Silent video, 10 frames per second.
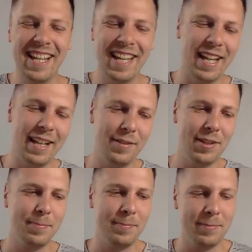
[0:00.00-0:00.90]
And we
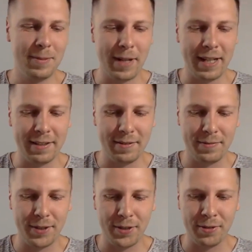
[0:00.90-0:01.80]
spent
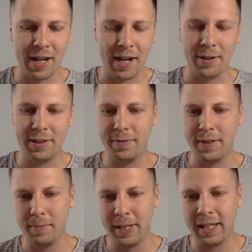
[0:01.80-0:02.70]
few hours
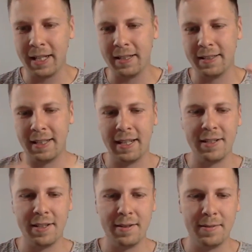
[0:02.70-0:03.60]
filming, and then I
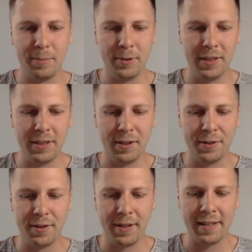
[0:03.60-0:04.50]
just put it all
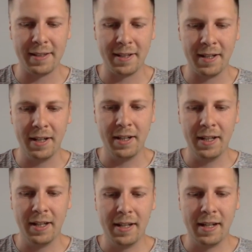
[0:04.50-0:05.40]
together.
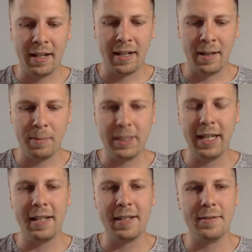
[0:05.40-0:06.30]
But
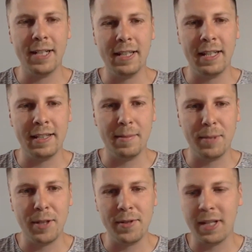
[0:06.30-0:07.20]
yeah, it's really the
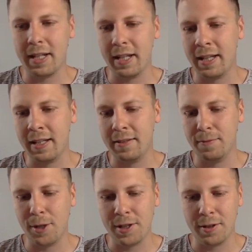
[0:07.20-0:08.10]
music and
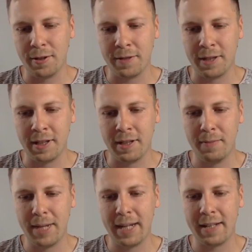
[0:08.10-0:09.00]
voiceover
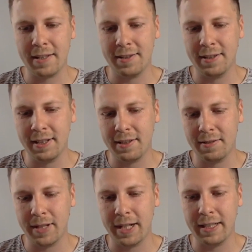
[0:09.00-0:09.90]
makes this
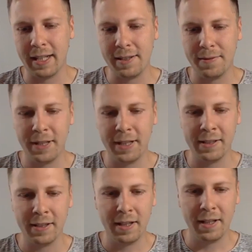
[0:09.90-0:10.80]
very nice feel.
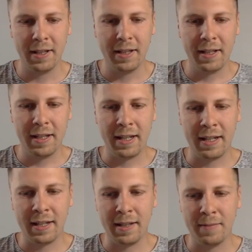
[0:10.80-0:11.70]

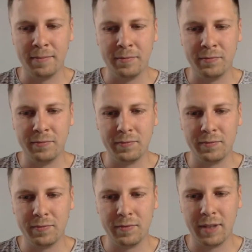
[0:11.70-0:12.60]
Um,
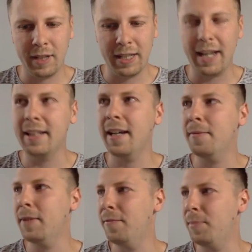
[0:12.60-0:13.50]
yeah, and
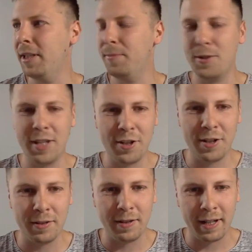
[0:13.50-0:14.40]
I've been
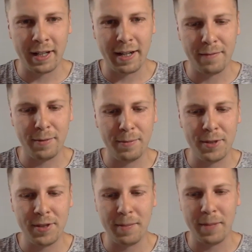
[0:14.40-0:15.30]
musician. I come from
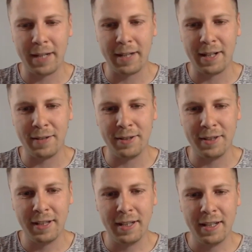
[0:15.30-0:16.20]
music background,
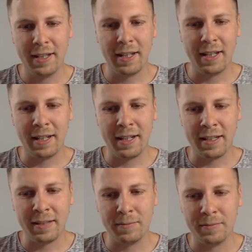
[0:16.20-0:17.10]

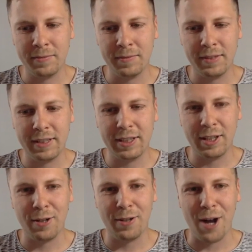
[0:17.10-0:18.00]
um,
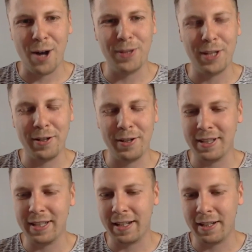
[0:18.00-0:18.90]
so audio is
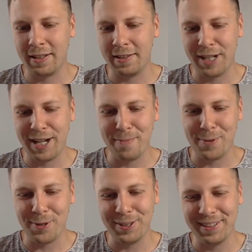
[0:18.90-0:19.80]
like a very
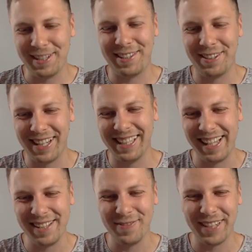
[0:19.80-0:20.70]
important as well
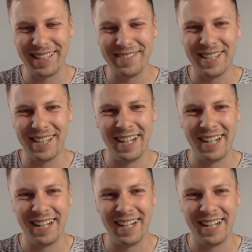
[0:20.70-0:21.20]
aspect where I